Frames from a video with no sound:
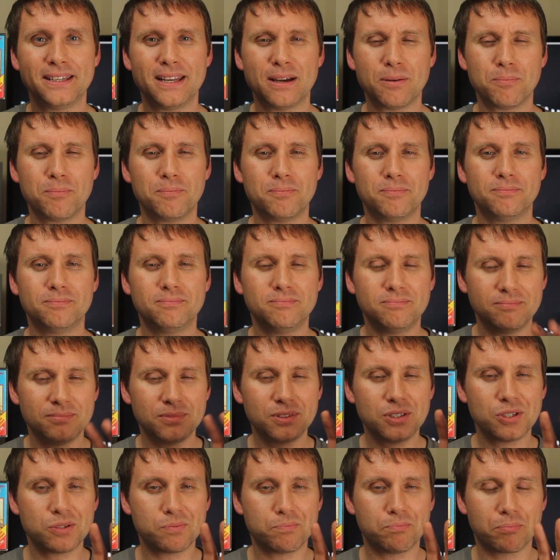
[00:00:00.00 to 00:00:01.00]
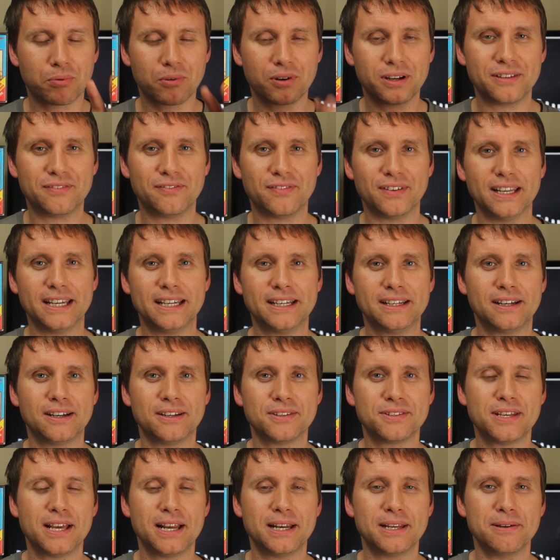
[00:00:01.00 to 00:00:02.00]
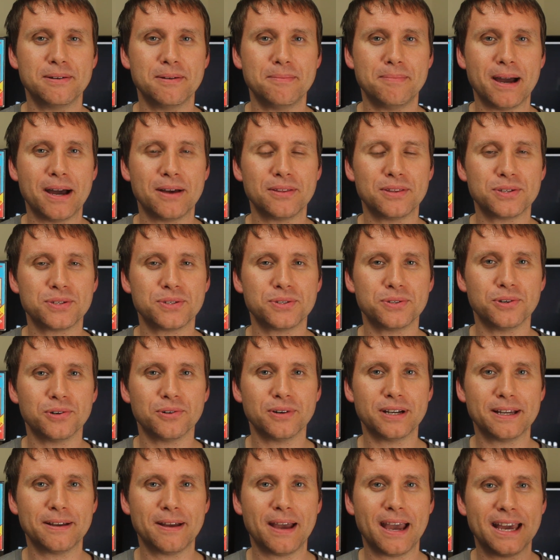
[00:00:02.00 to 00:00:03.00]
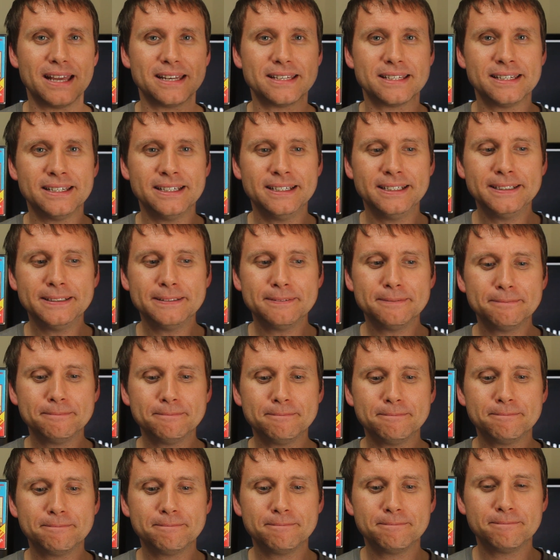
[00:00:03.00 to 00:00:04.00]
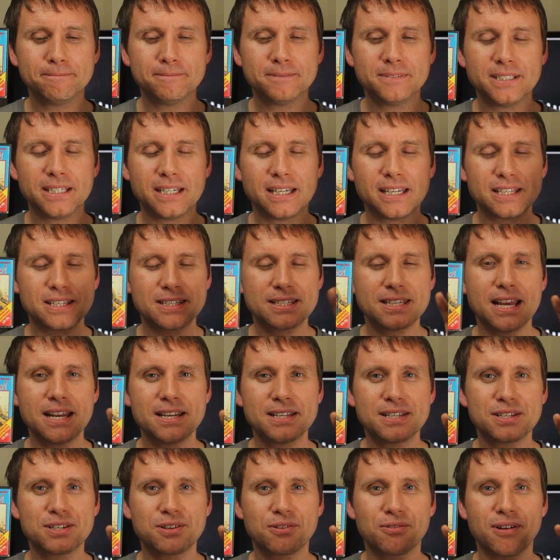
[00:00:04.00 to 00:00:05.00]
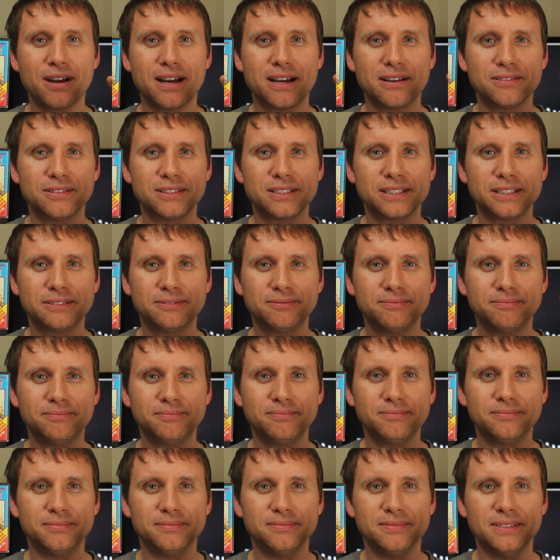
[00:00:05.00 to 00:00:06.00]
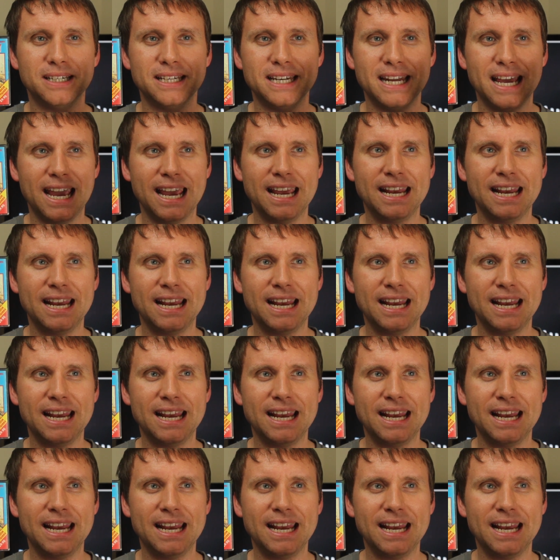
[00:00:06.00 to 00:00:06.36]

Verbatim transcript: Now, just briefly, I'll tell you about the story, and it centres around an